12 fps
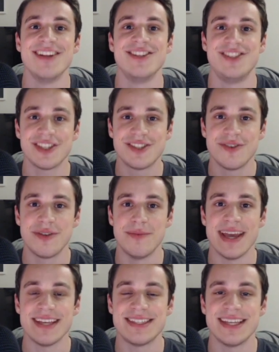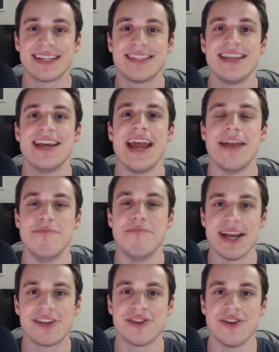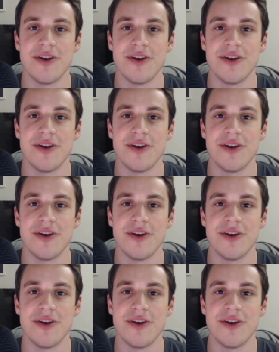Just know the basics and make sure